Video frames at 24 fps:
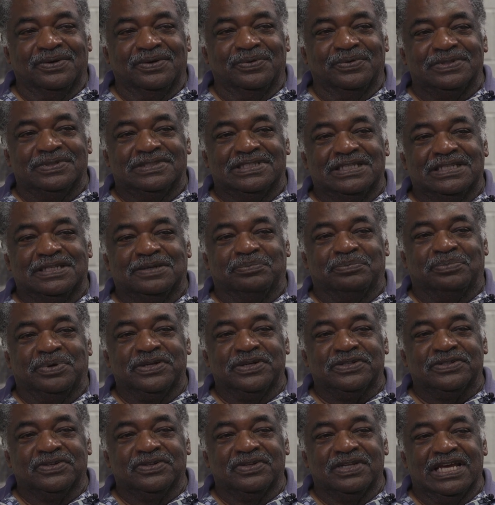we see the
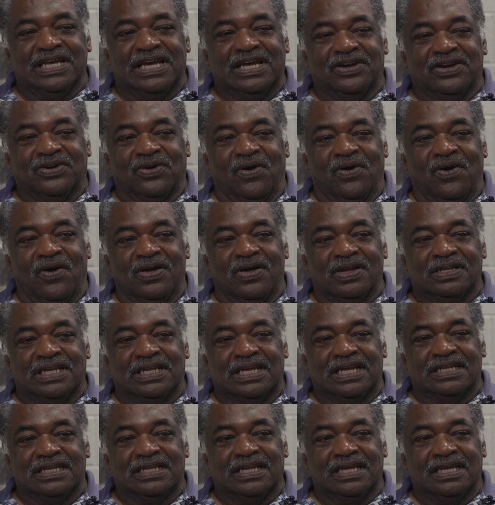picture later on
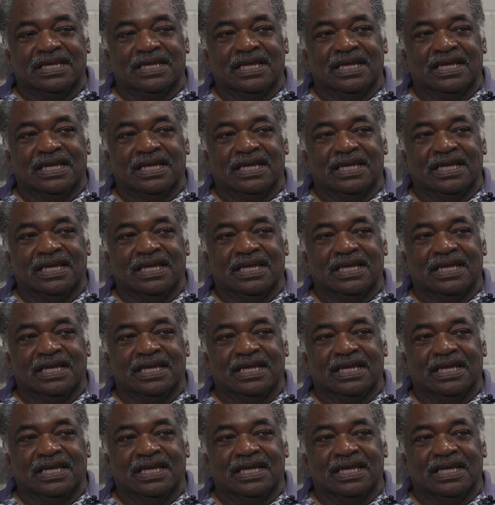that